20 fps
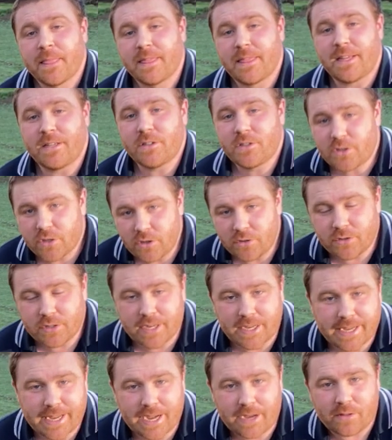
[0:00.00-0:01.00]
then do
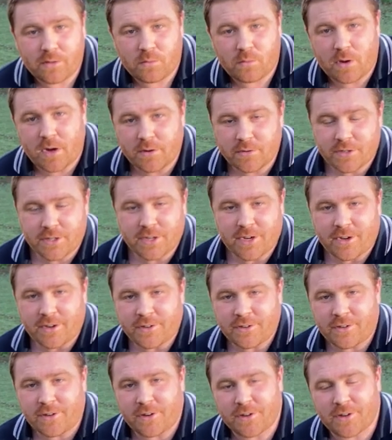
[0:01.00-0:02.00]
check out the
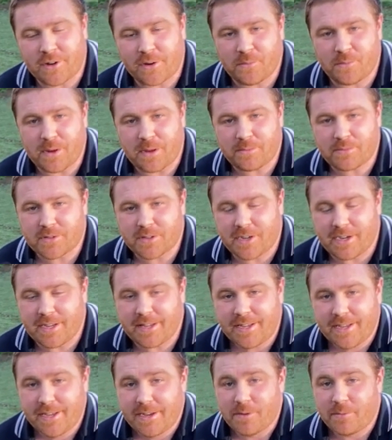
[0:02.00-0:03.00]
wildyourgarden.com
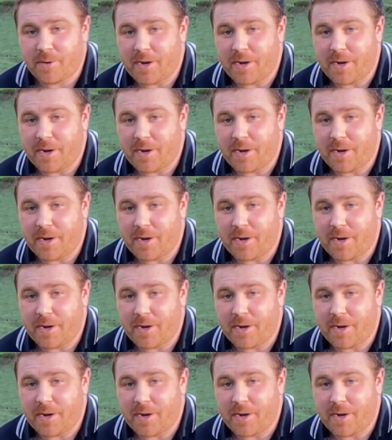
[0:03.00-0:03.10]
website